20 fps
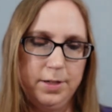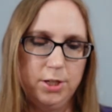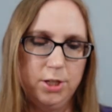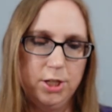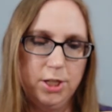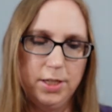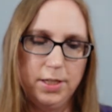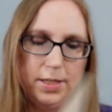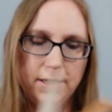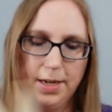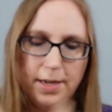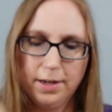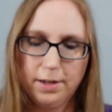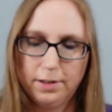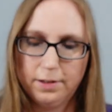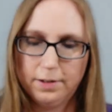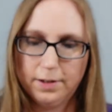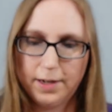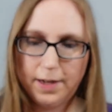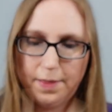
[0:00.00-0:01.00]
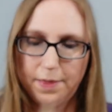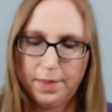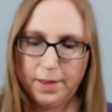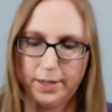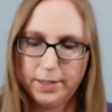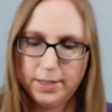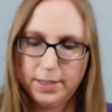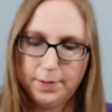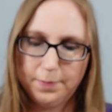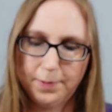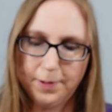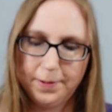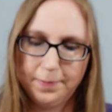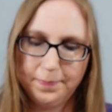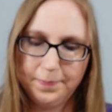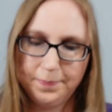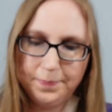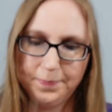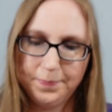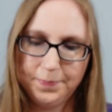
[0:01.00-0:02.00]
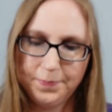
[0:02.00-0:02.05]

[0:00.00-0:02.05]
let's just take a look at this one.